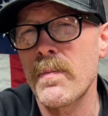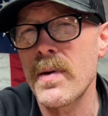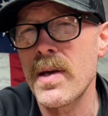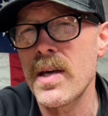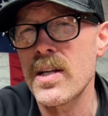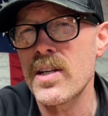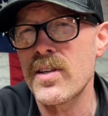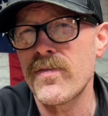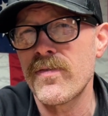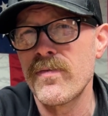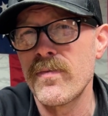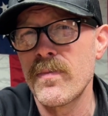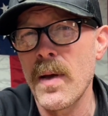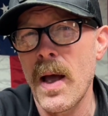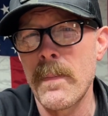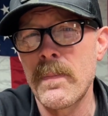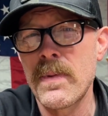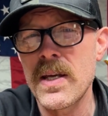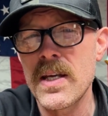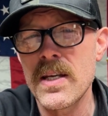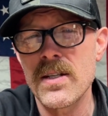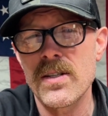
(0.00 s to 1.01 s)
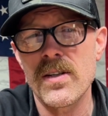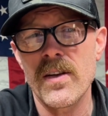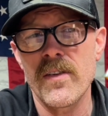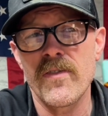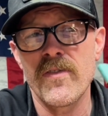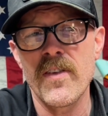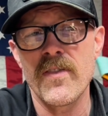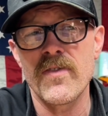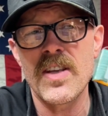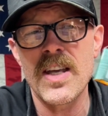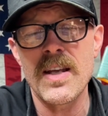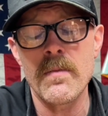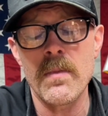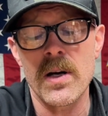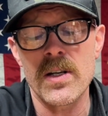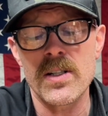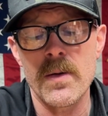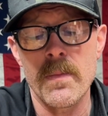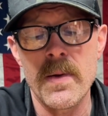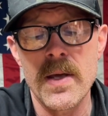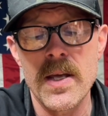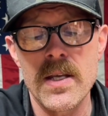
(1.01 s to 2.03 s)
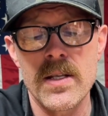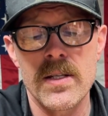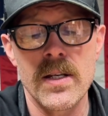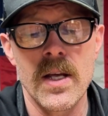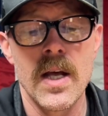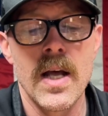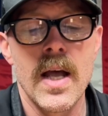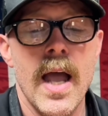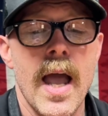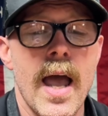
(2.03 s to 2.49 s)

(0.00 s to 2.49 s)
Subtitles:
piece, 15 bucks a piece.